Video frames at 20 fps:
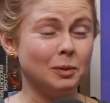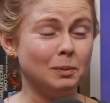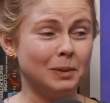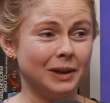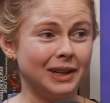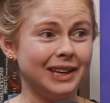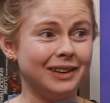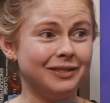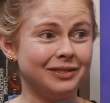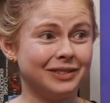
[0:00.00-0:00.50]
who
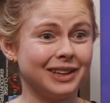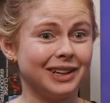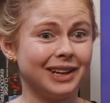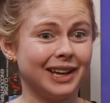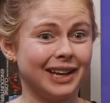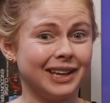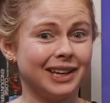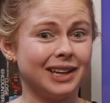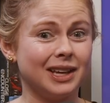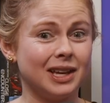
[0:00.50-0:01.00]
believed that
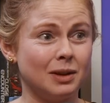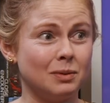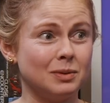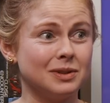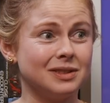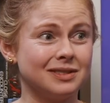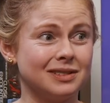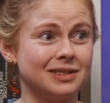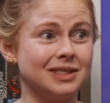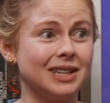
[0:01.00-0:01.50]
like he
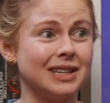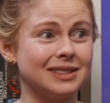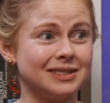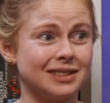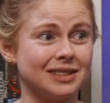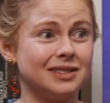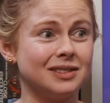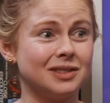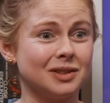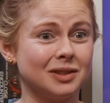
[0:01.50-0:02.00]
was
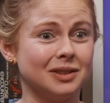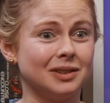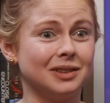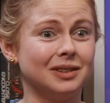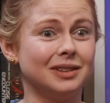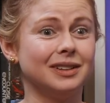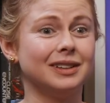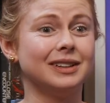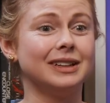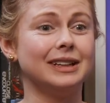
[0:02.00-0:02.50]
destined
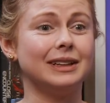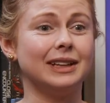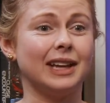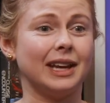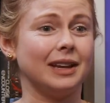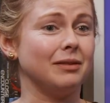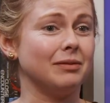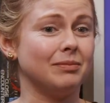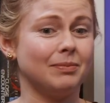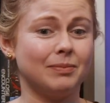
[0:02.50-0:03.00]
to
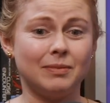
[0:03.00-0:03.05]
like